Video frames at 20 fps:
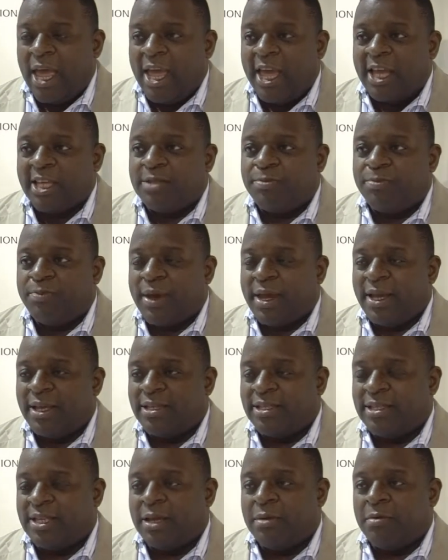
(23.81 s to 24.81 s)
It's
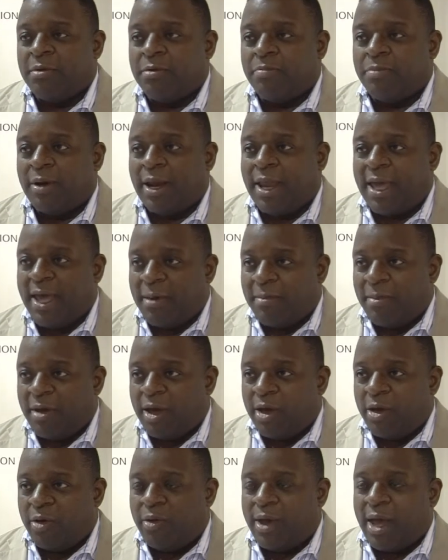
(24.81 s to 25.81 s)
based in
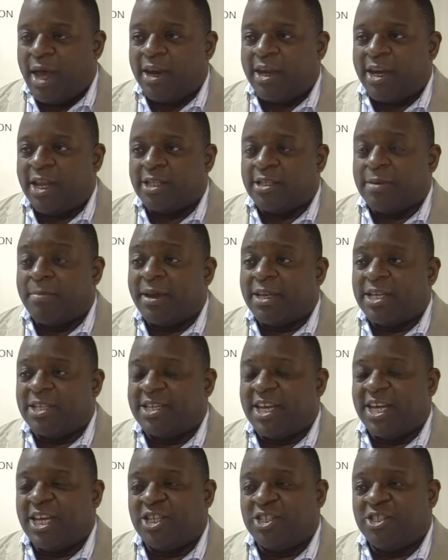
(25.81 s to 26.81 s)
Palermo, and it's a
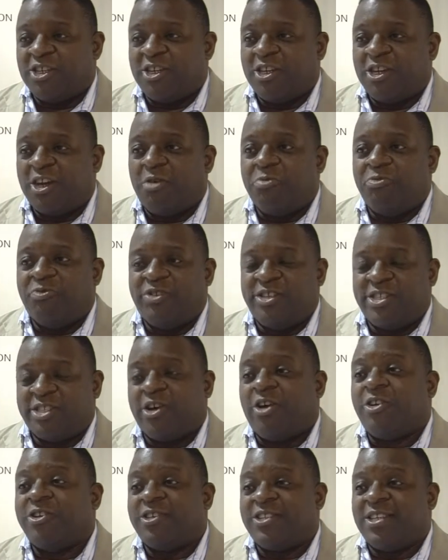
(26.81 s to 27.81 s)
meditation on
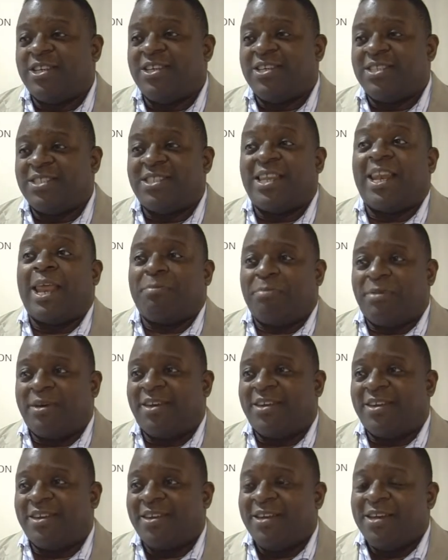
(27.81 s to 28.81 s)
Visconti's The
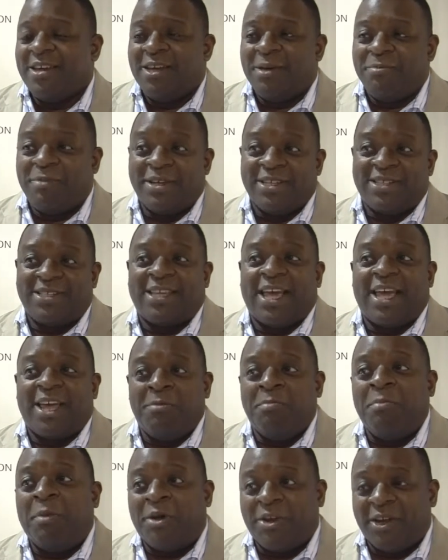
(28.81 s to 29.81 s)
Leopard, but set
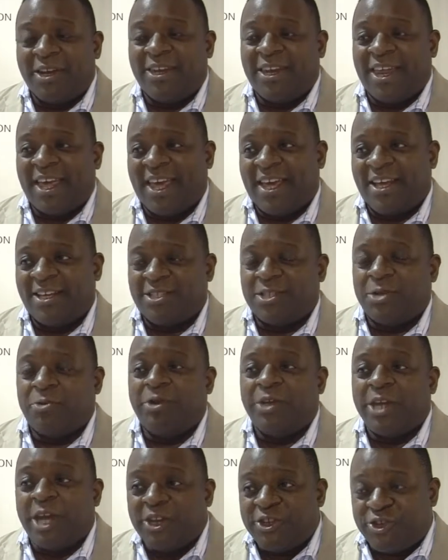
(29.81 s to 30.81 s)
in modern day. So
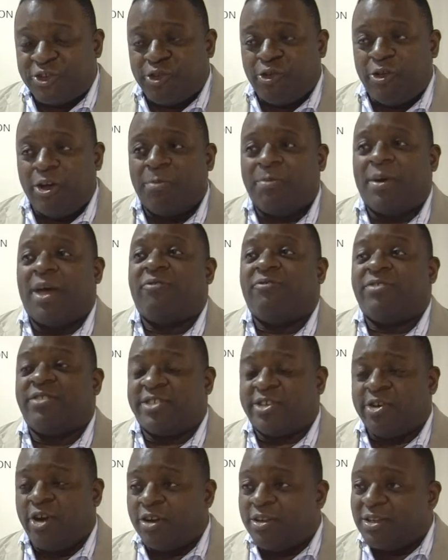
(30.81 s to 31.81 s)
we know the story about
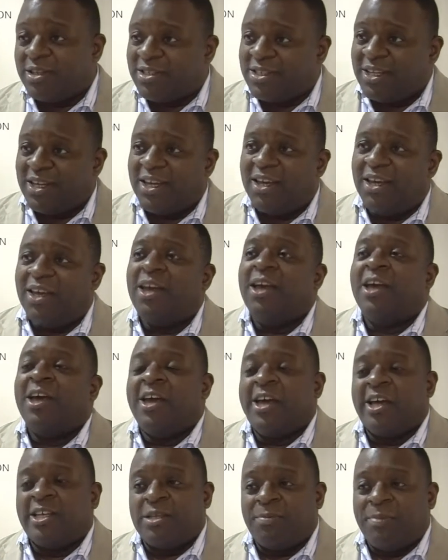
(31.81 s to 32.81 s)
Visconti.
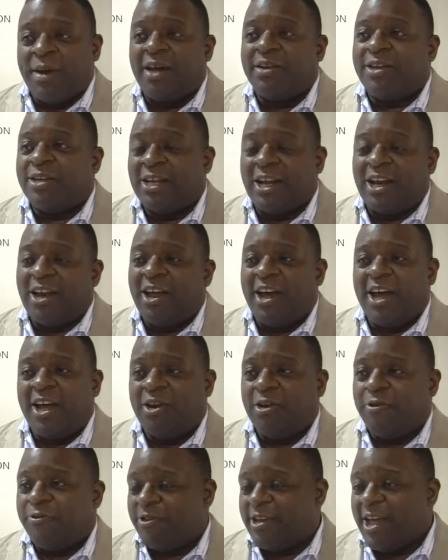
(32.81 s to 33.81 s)
It's about the
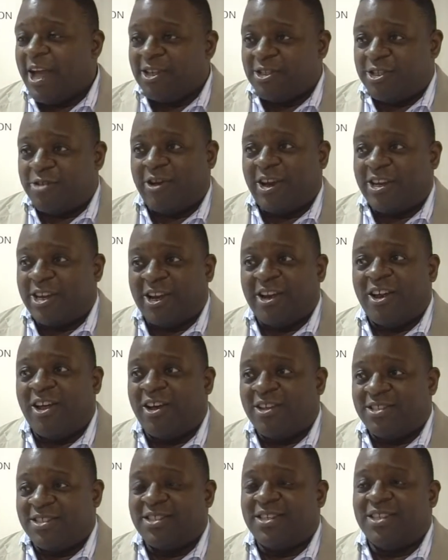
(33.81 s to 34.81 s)
decline of the aristocratic
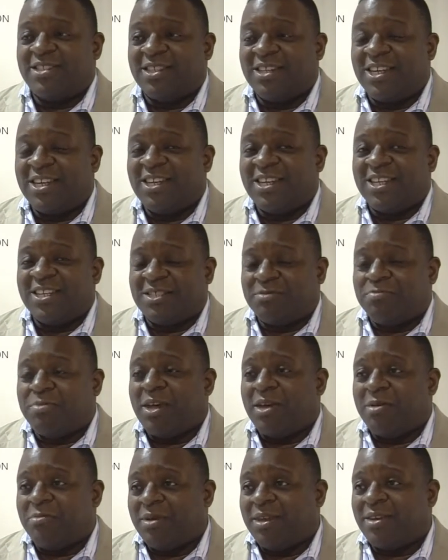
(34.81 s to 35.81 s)
classes, and in this
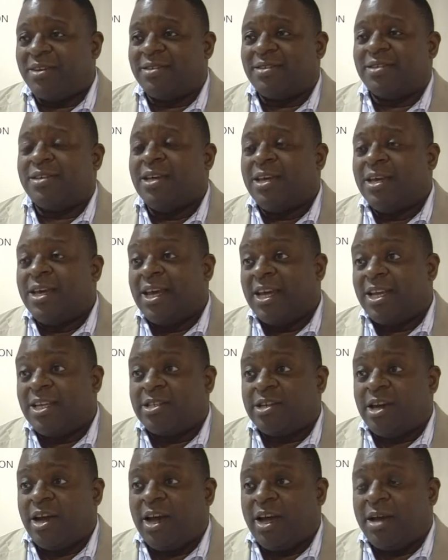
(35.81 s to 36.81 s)
moment in
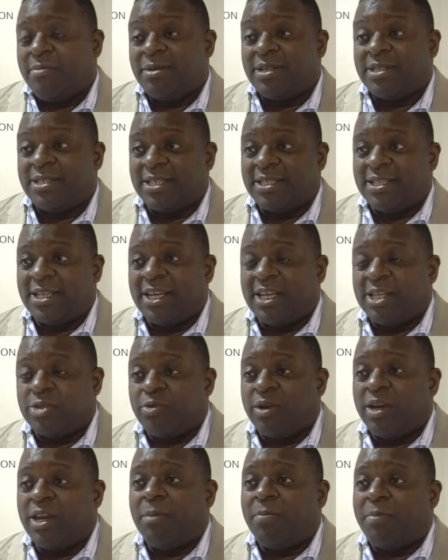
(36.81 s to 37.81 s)
time in Sicily, it's
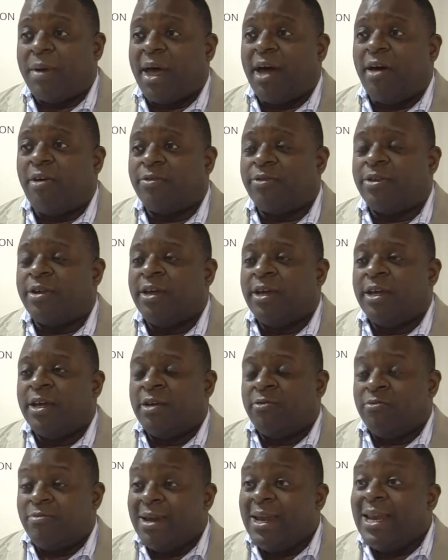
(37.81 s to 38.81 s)
really about
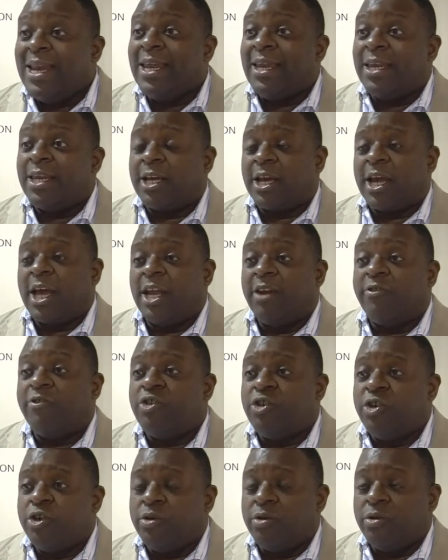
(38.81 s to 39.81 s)
really the kind of
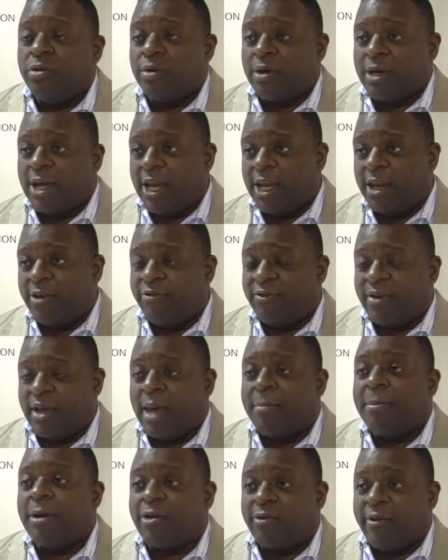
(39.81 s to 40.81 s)
new kind of
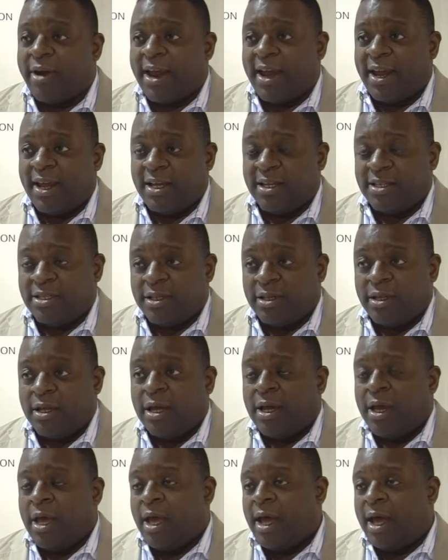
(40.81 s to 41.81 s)
emigres,
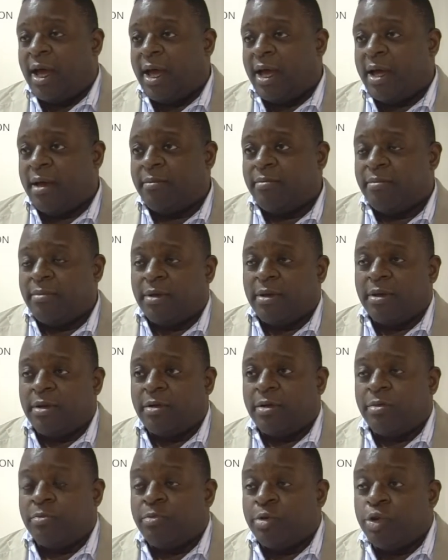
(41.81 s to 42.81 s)

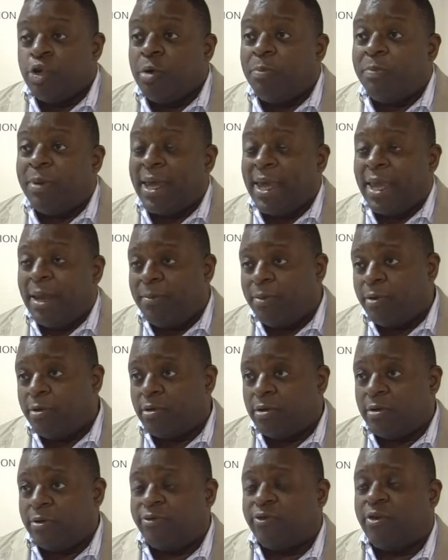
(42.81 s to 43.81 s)
new
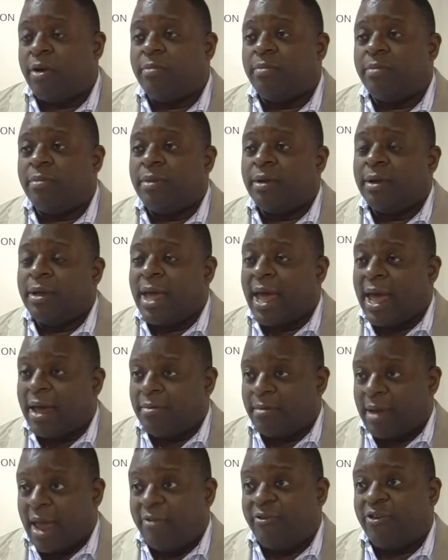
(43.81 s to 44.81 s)
people from
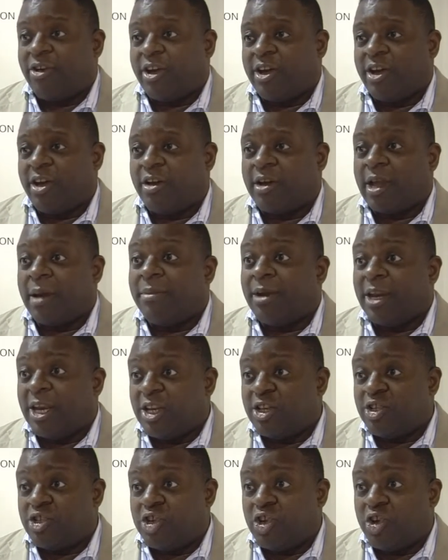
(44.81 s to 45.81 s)
Africa coming
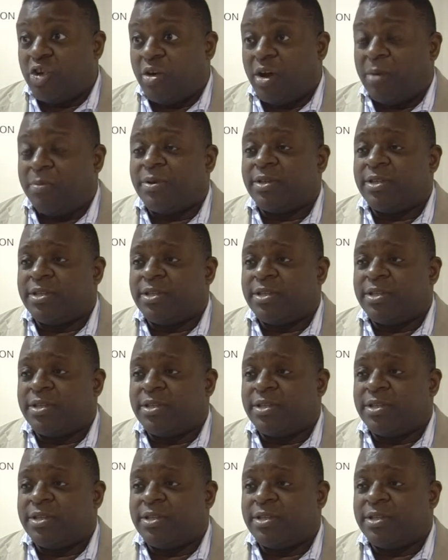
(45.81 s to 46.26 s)
into Europe.